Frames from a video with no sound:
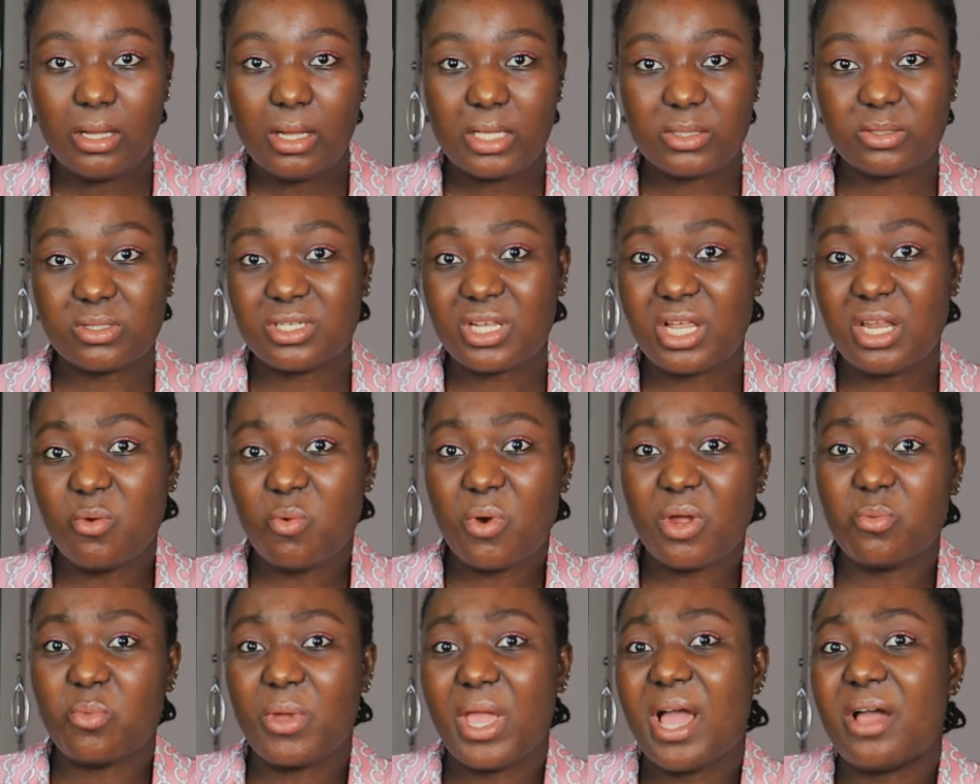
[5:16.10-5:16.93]
especially
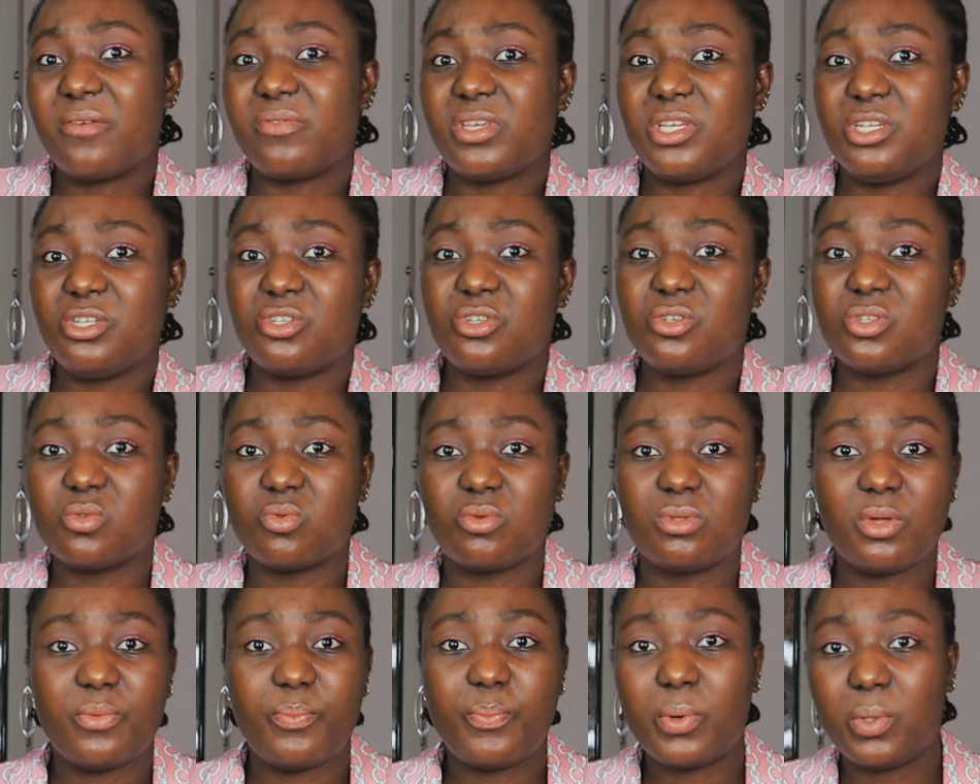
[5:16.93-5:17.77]
when we have issues
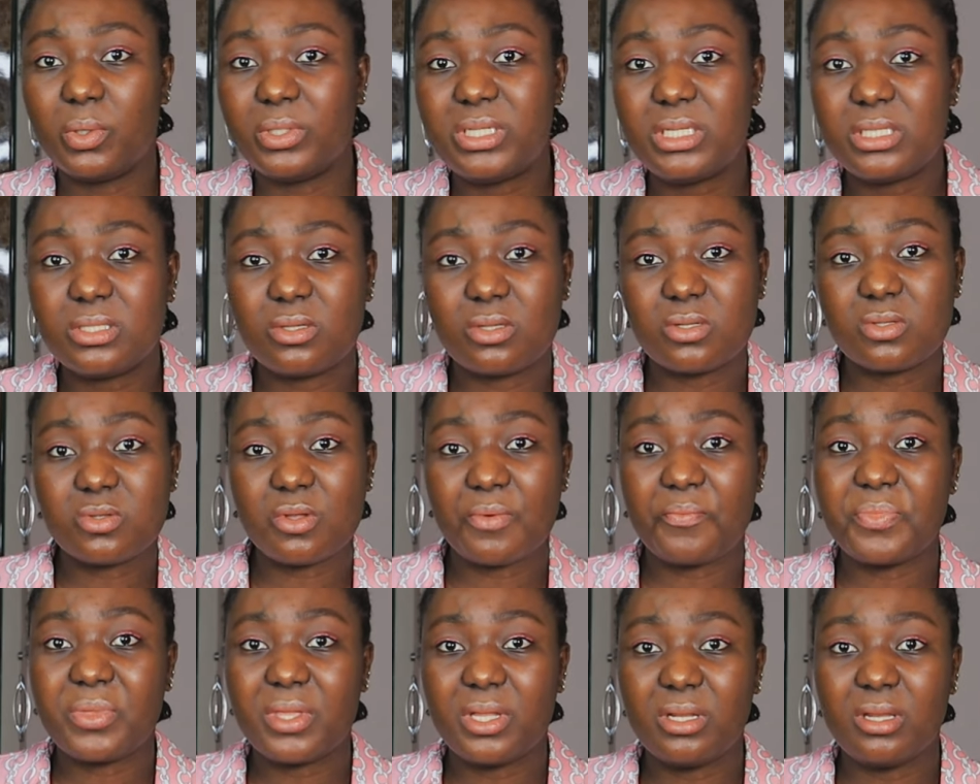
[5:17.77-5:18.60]
with the police or
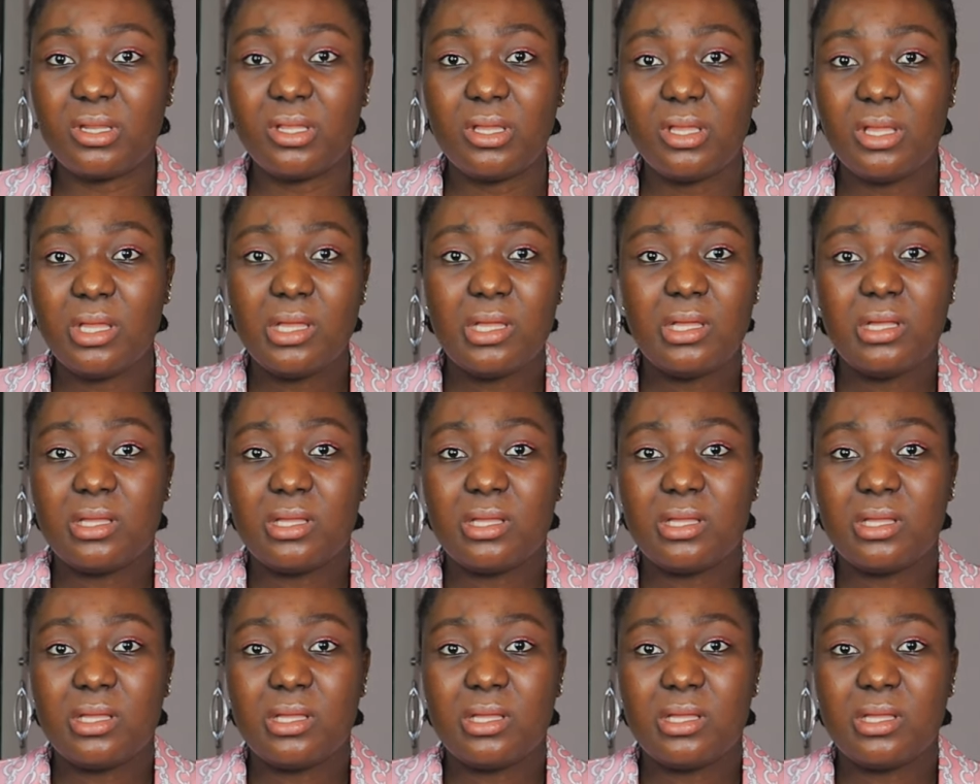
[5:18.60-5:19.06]
something,